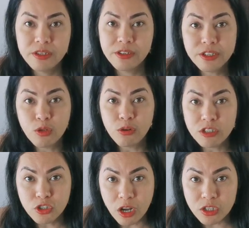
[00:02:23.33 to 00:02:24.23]
There's no
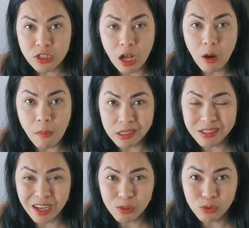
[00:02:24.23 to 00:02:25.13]
instruction how
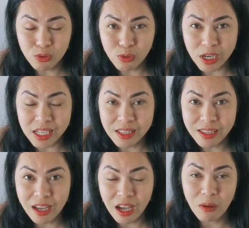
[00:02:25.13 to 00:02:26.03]
much I could do and
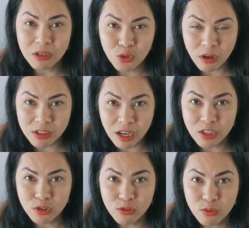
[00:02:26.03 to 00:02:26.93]
how much water
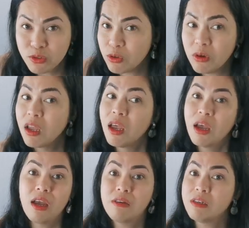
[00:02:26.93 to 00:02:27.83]
I should do, so
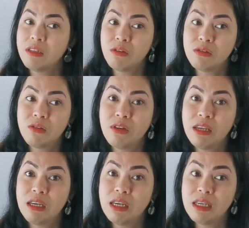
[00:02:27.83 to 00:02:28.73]
I really don't know.
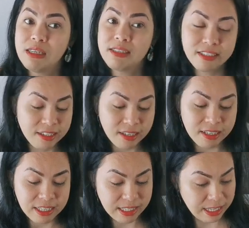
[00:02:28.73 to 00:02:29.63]
Let's
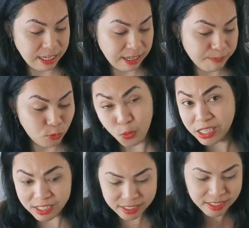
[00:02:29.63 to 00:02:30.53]
just keep
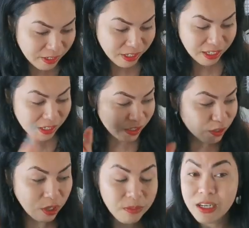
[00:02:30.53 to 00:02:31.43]
doing this.
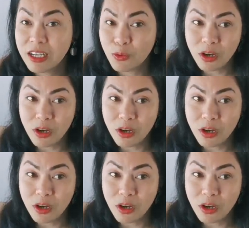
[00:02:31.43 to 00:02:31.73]
So I'm gonna get